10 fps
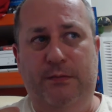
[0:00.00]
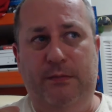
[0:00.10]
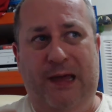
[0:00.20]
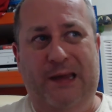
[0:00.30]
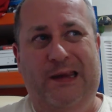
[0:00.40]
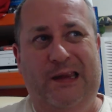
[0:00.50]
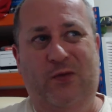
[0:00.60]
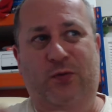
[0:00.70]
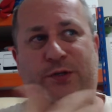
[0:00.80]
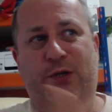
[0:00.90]
a
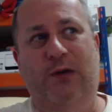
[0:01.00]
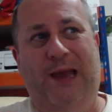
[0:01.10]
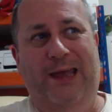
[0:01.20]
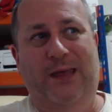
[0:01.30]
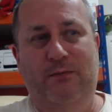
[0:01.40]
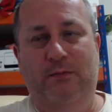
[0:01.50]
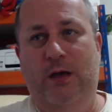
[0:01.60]
little too late.